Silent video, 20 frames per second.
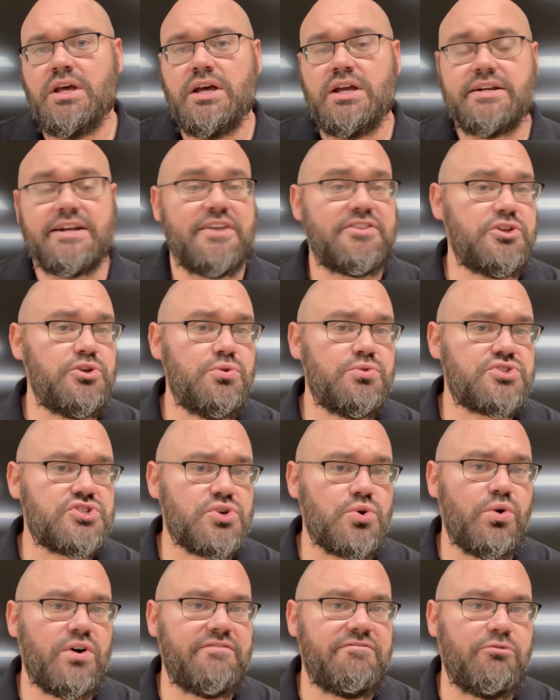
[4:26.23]
Now, the Utes
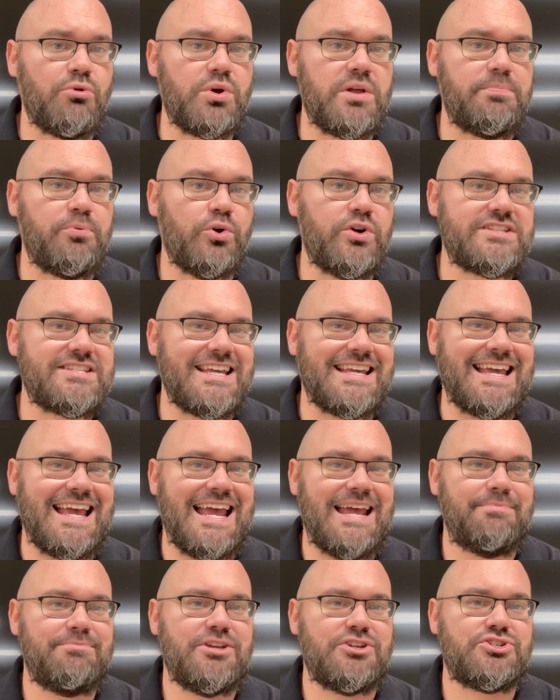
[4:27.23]
scored 40 points a
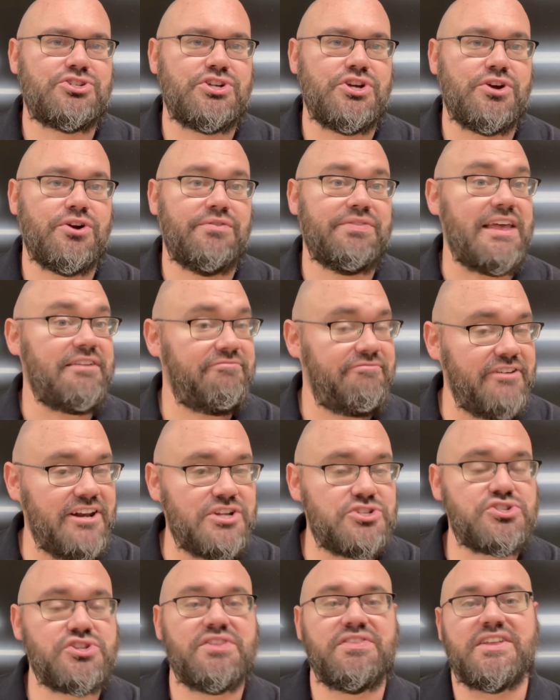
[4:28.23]
game this year, and they
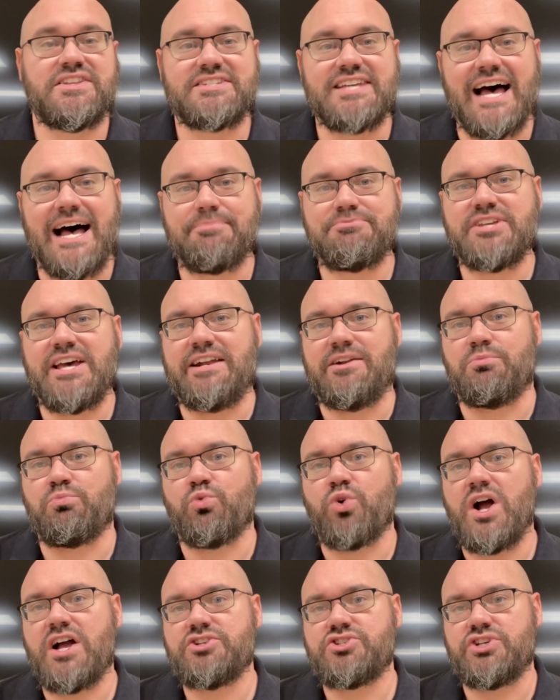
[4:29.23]
finished in the top 10 in
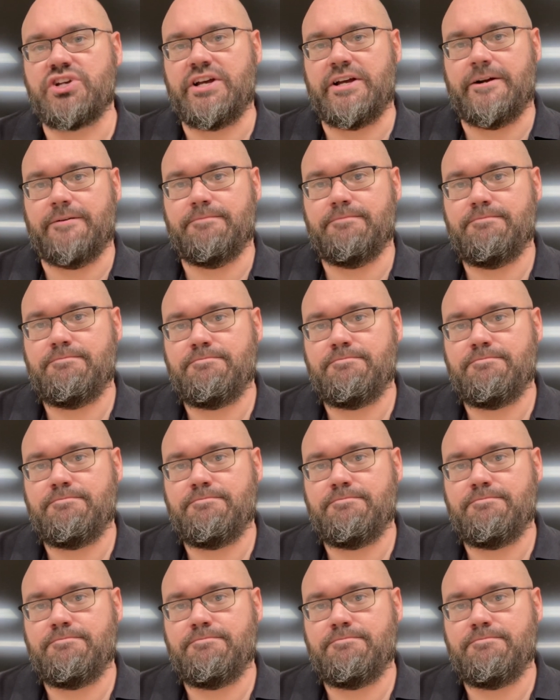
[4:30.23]
rushing.